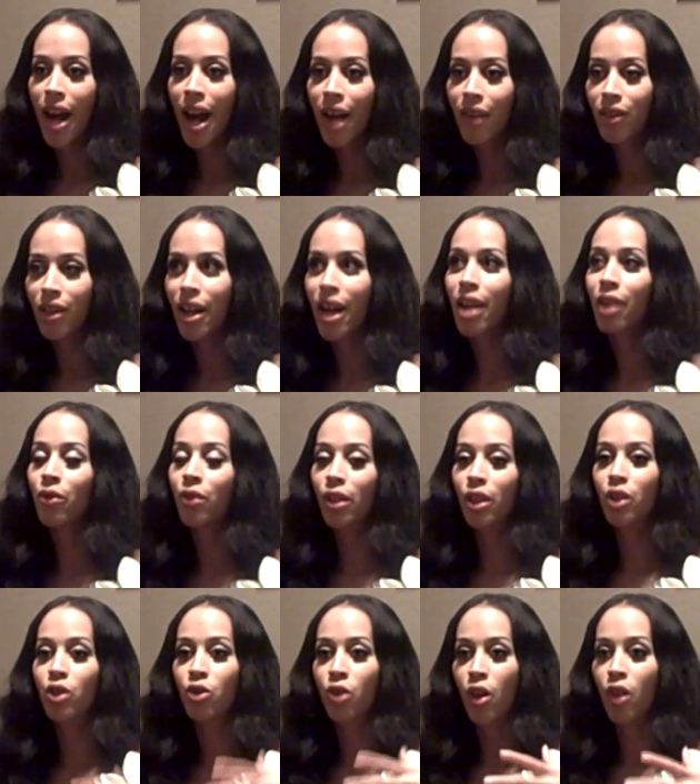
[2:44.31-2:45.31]
After that, it
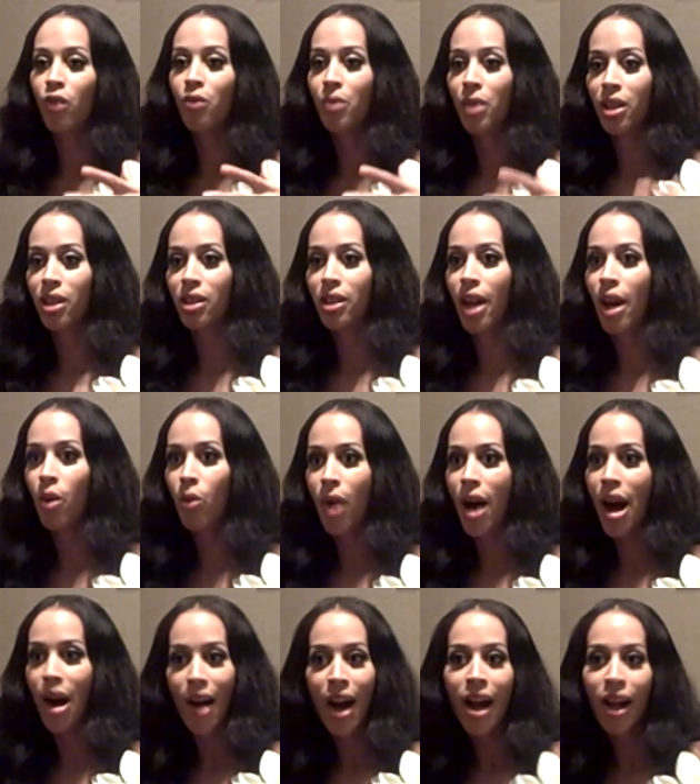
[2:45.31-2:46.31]
really drove me to say,
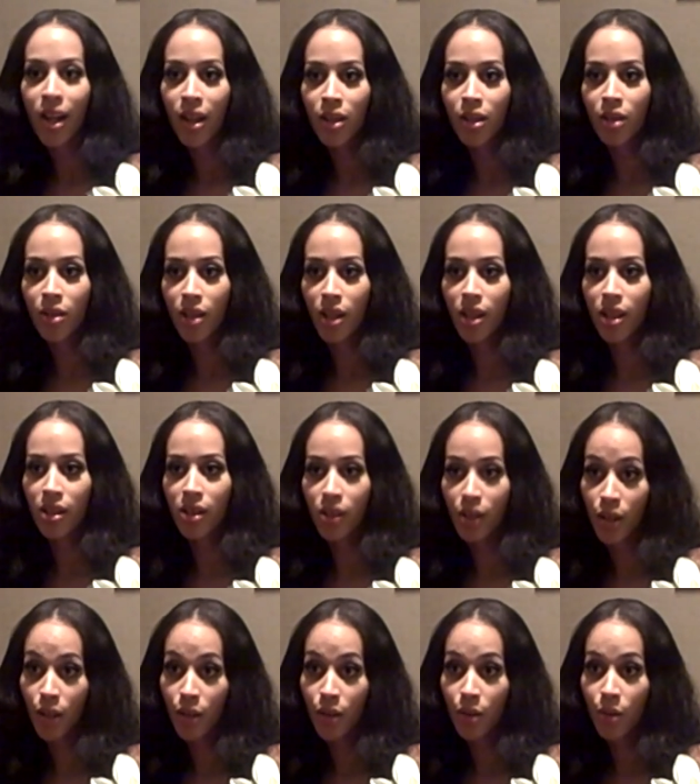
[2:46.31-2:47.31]
wow, I can do
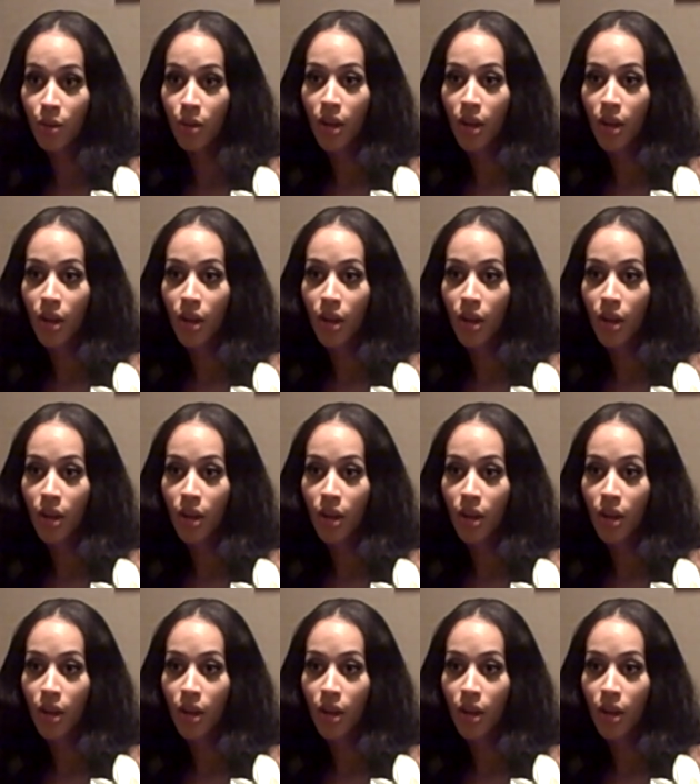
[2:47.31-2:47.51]
this too.